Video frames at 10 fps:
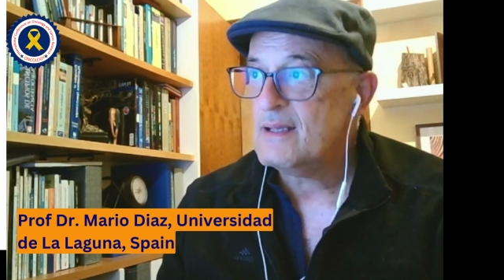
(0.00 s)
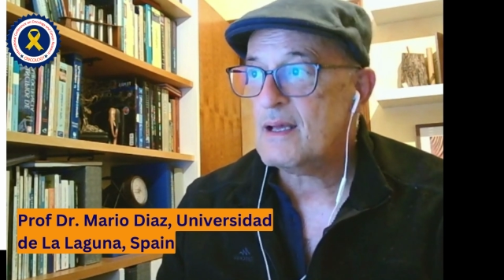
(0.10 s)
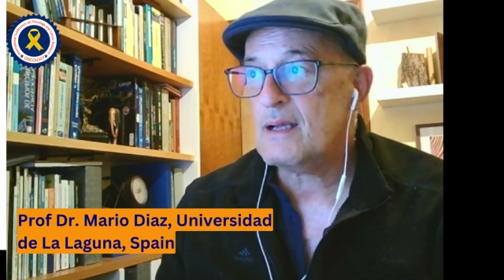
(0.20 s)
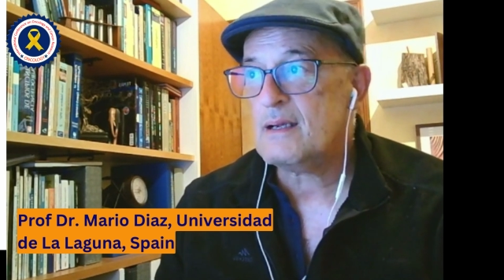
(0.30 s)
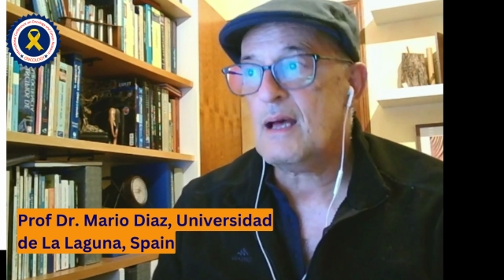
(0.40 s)

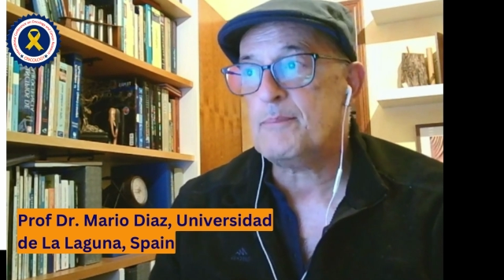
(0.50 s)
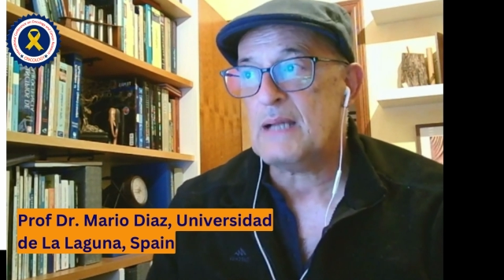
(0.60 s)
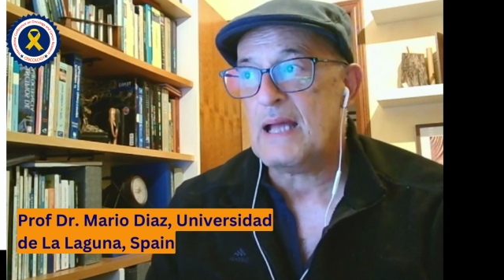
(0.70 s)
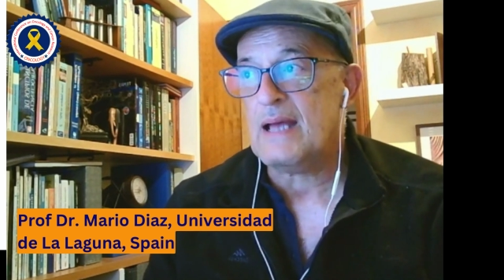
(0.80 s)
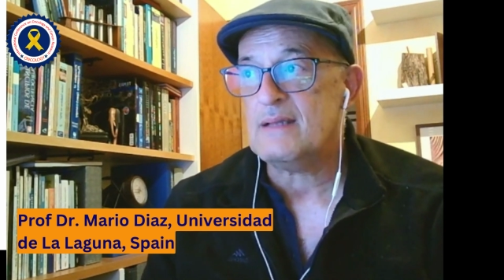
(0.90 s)
and
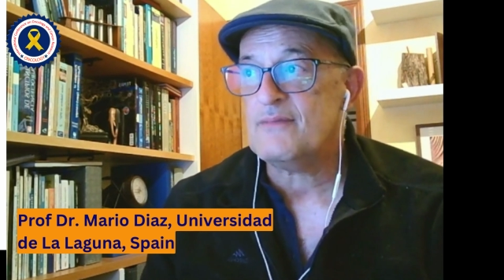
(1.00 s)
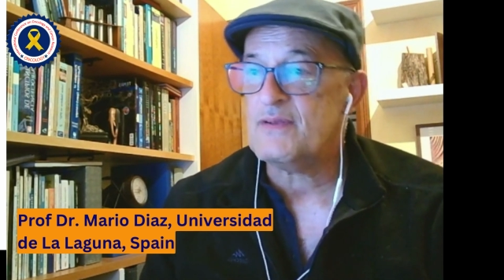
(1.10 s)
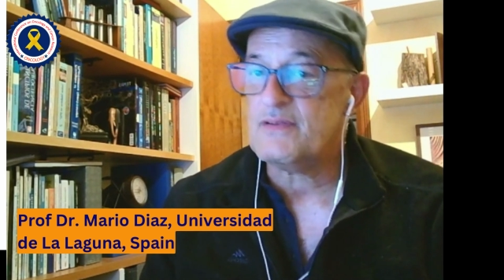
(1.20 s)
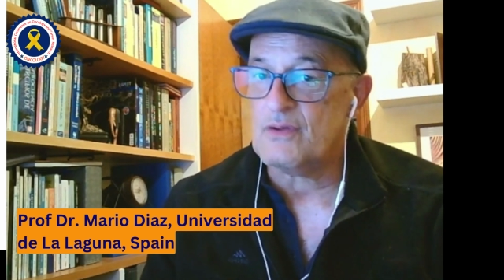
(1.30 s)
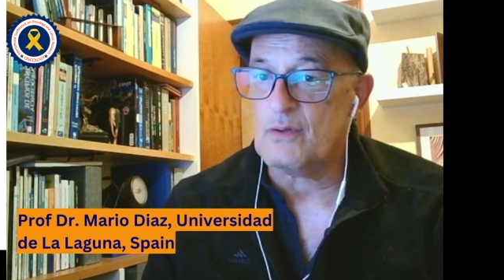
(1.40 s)
applied
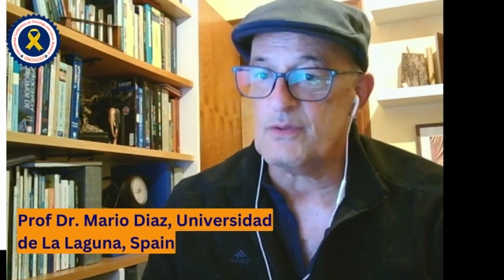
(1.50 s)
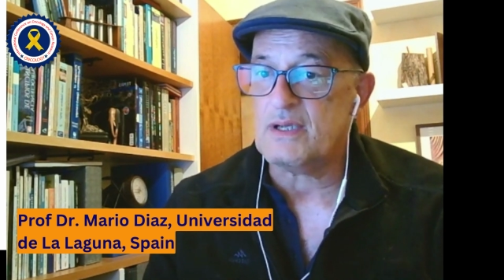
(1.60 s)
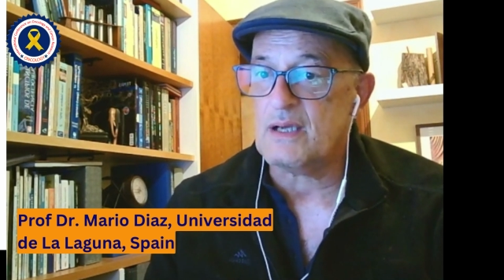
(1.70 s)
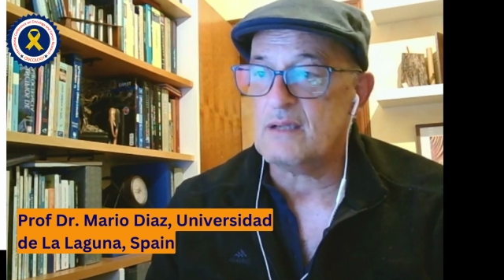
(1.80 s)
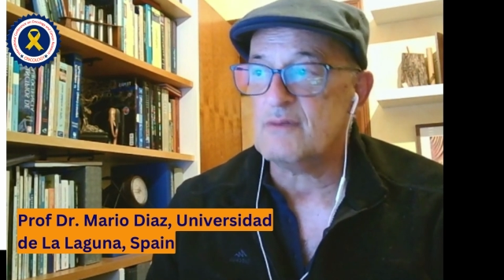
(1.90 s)

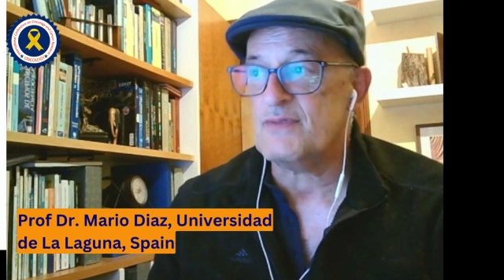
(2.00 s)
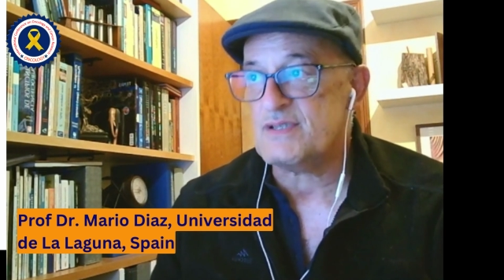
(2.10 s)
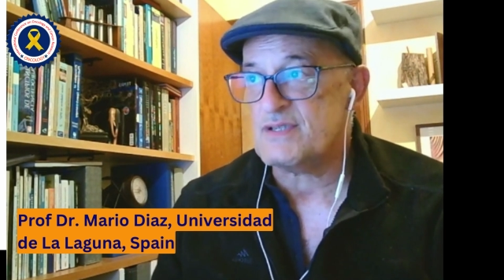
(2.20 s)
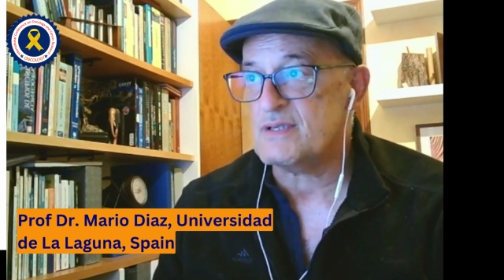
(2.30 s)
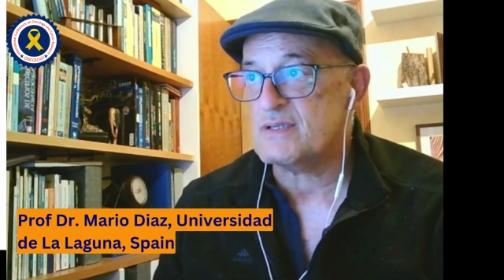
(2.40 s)
physiological
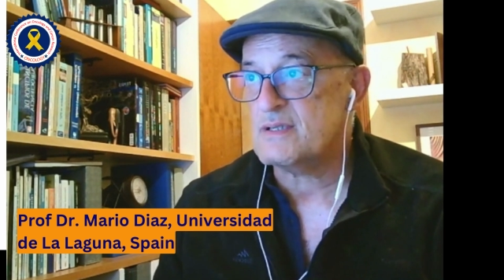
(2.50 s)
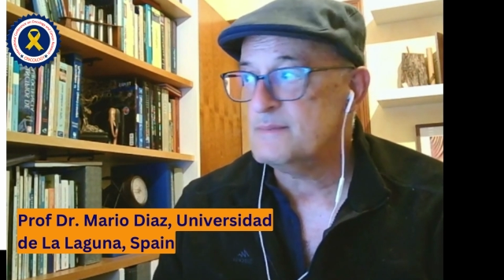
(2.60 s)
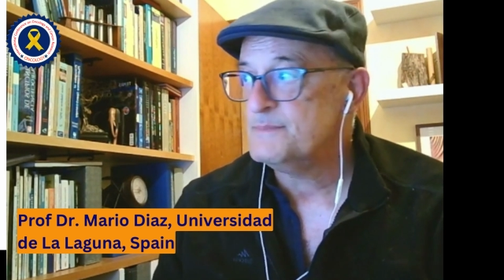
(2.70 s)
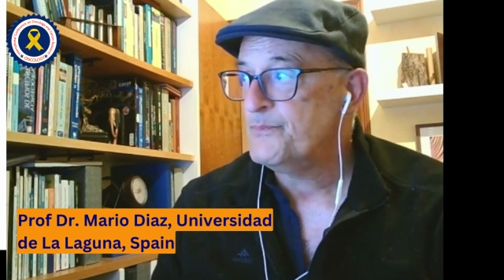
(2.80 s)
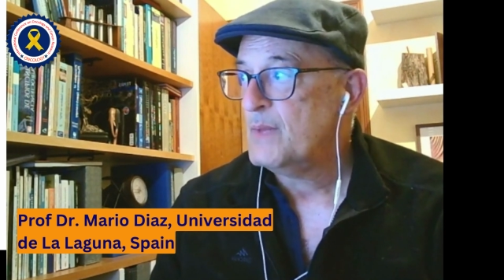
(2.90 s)
research.